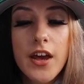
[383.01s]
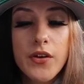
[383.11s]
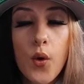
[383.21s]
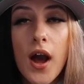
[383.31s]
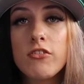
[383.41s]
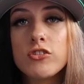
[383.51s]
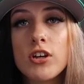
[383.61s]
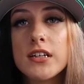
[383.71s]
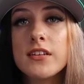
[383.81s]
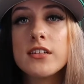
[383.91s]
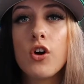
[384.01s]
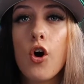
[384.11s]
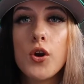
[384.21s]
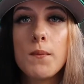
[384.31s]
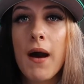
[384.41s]
Now, I haven't tried these
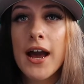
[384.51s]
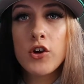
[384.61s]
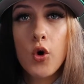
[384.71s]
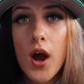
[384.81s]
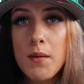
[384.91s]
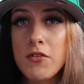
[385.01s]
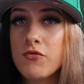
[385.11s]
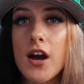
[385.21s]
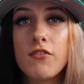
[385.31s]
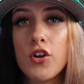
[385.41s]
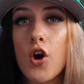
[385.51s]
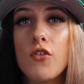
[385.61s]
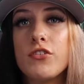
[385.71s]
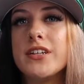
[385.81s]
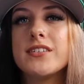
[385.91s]
on, but I know I'm a
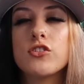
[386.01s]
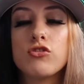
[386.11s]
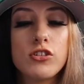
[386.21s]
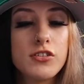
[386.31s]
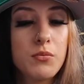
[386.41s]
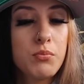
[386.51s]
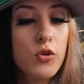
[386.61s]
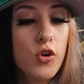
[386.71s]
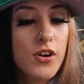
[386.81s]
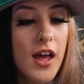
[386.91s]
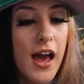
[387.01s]
5.5 in Yeezys across the board.